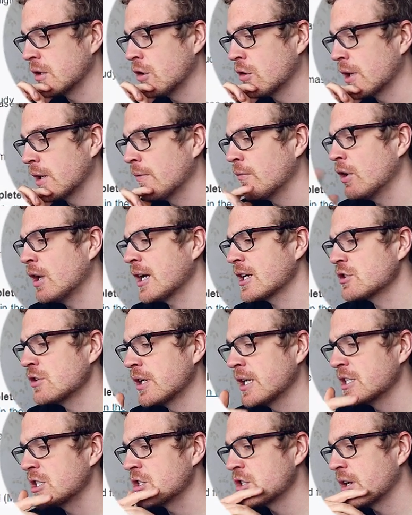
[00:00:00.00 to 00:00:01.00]
Okay, well
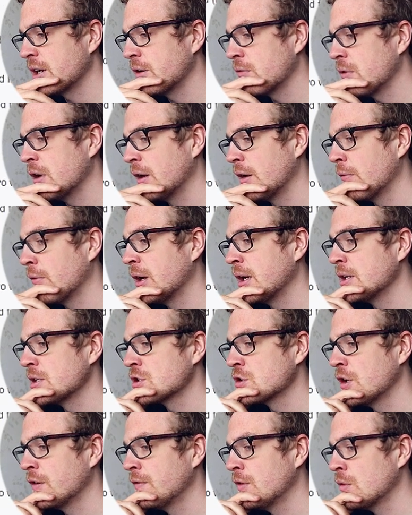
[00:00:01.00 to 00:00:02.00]
actually let's check it right away.
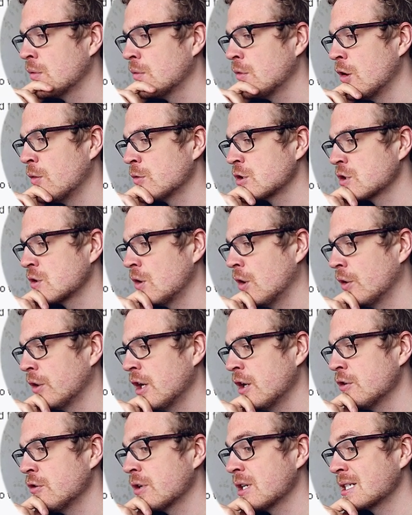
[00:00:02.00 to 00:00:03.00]
So if you scroll
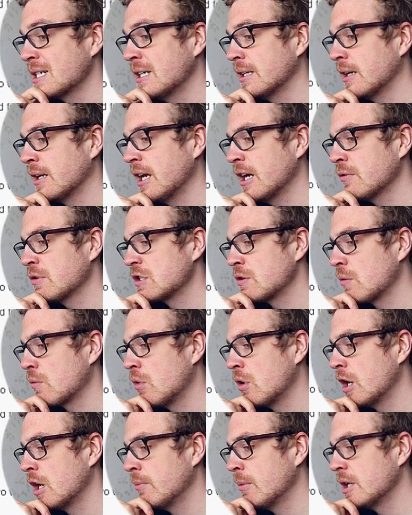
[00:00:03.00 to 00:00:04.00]
down, you can see the language
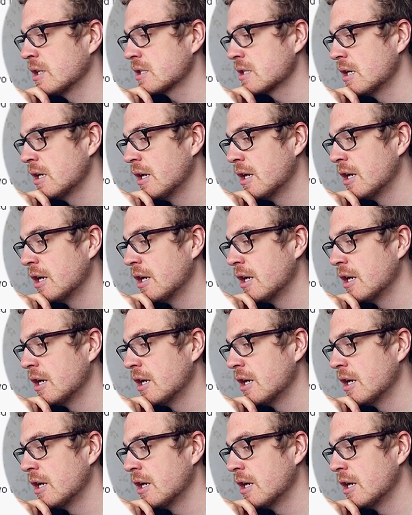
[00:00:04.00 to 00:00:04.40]
requirements